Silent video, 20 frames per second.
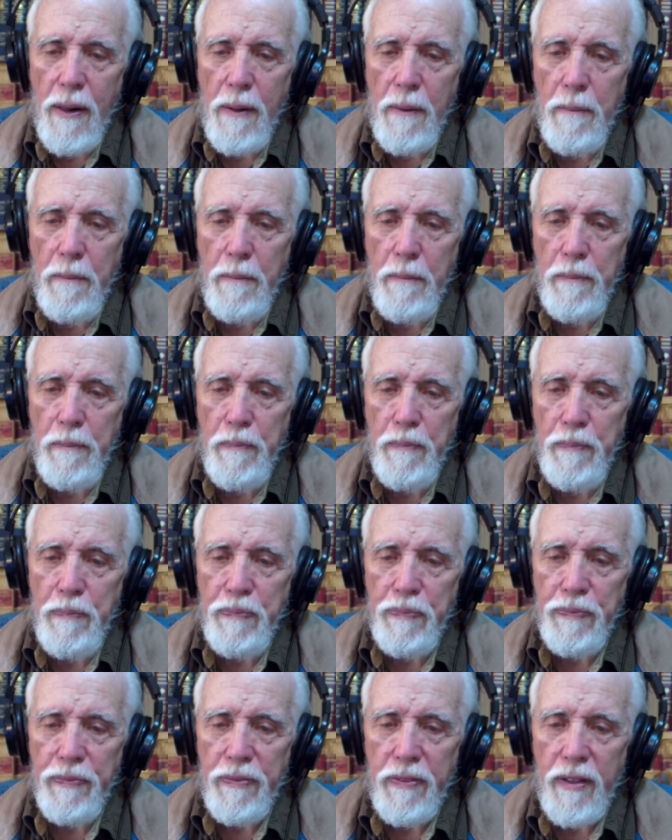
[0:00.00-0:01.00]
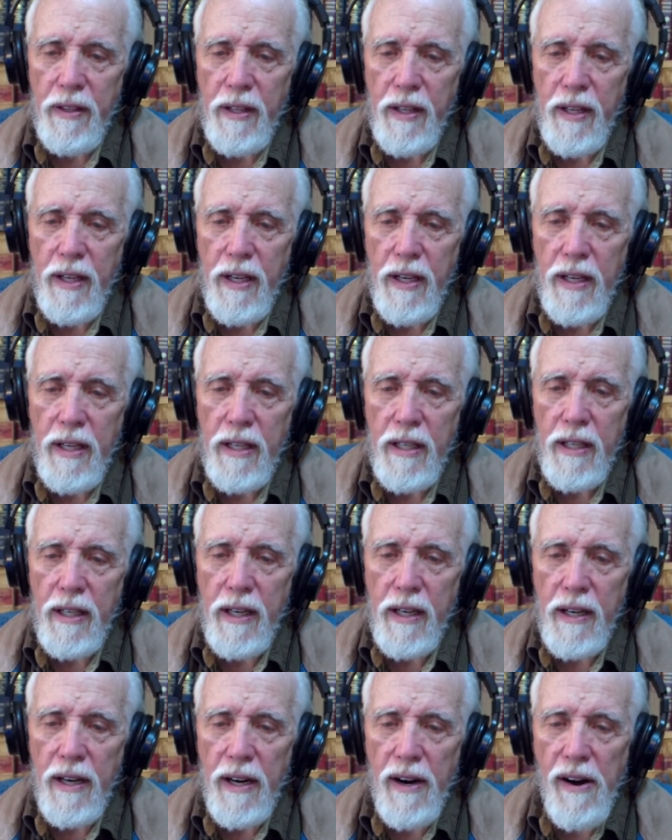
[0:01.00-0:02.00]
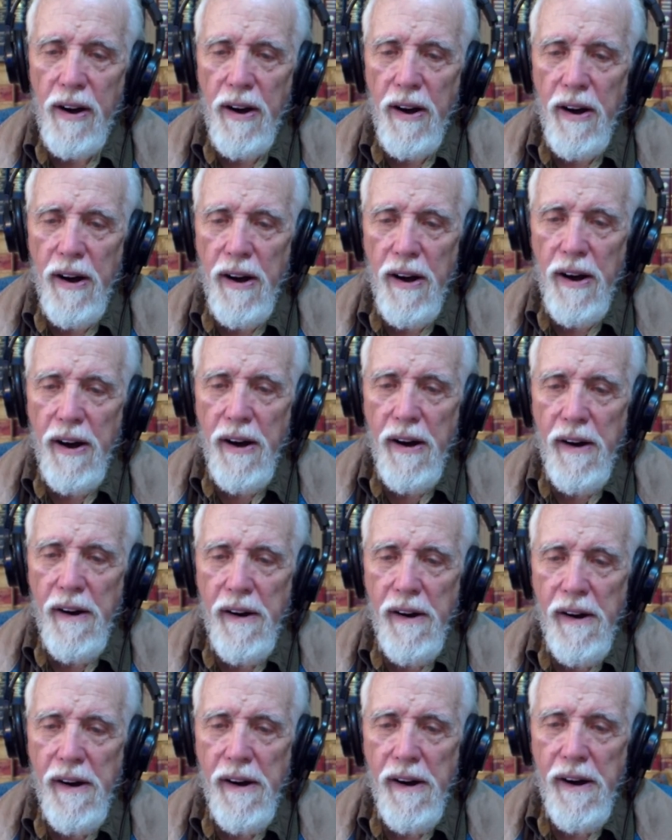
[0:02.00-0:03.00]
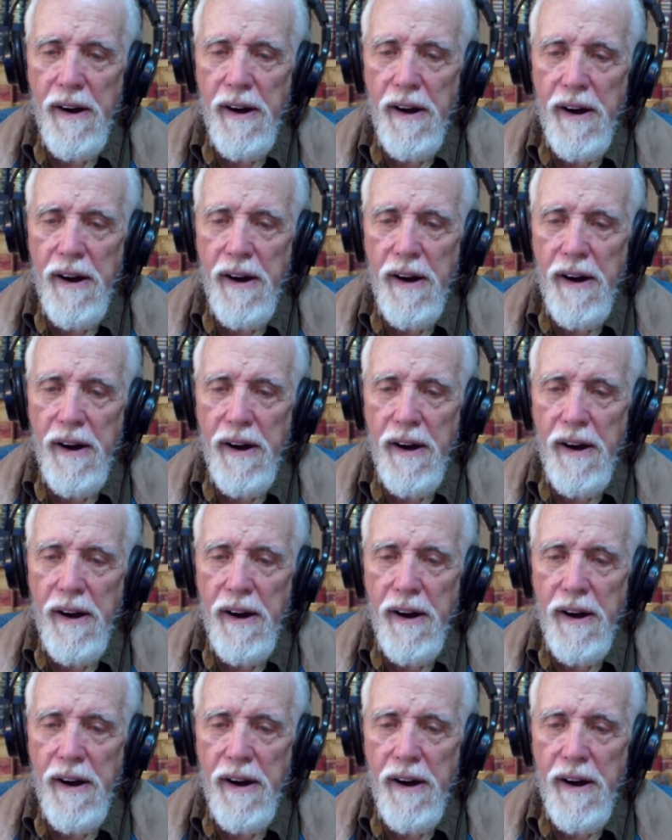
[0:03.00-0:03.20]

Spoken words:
This person isn't speaking.